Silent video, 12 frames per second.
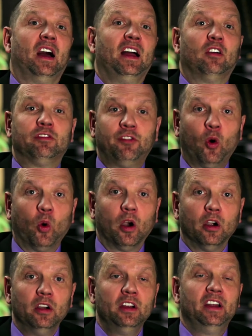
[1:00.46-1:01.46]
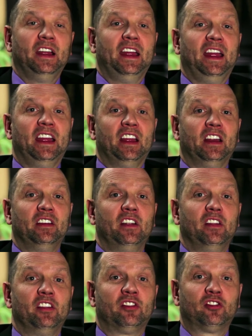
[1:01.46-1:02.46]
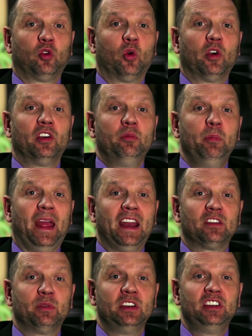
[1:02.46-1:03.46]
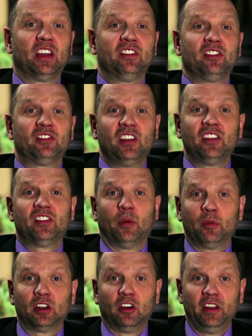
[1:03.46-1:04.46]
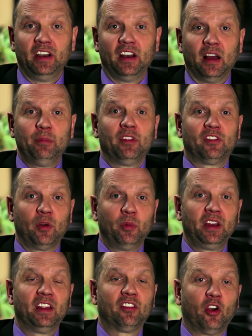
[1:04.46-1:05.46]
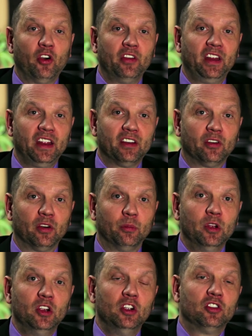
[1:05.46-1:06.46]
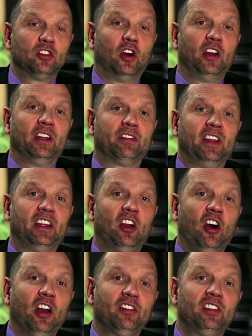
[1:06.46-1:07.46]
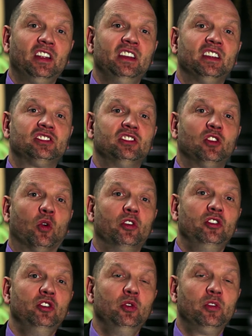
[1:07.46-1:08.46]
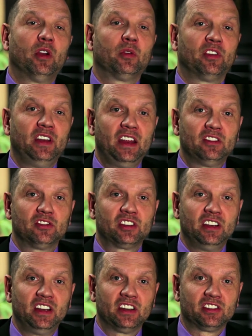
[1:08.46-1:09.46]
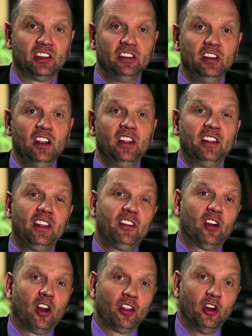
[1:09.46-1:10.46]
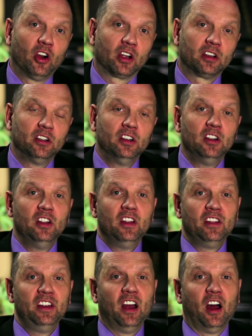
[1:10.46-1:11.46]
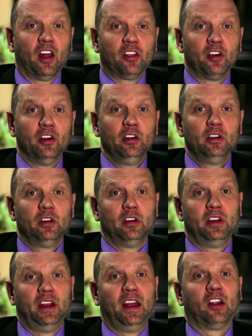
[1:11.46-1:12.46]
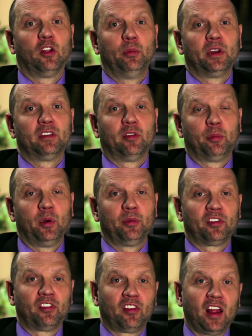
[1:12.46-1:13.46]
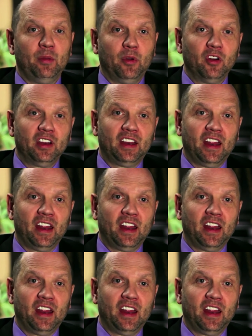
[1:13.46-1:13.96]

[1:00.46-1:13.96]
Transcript: aisle 4, and the store management doesn't send someone to clean it up and someone gets hurt in the interim. So if they caused the condition or knew there was a dangerous condition, then they're on the hook. The other element of a premises liability